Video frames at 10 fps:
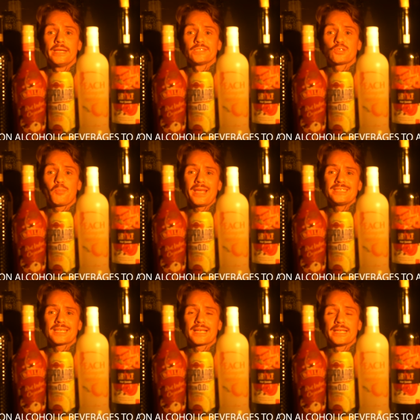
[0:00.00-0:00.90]
So
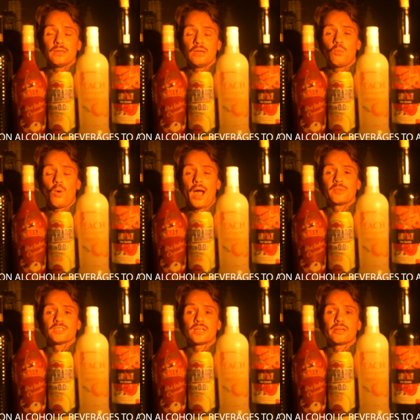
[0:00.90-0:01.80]
basically, what
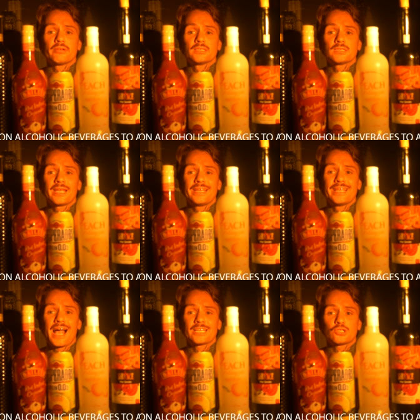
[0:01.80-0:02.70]
happens here is
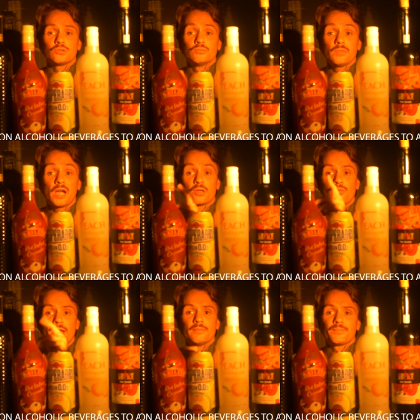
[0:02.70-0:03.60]
he asks you, Are you
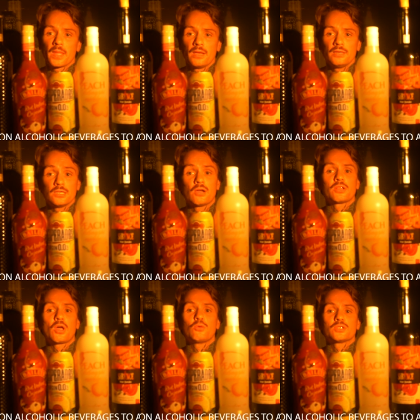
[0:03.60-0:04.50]
ready? You're
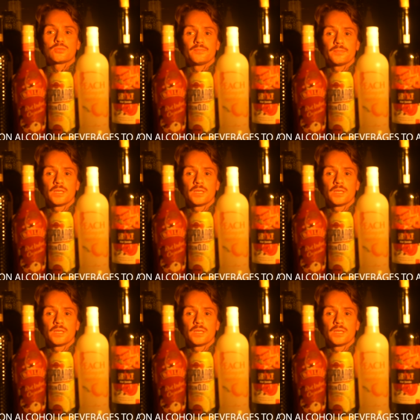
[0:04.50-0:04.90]
gonna know this one.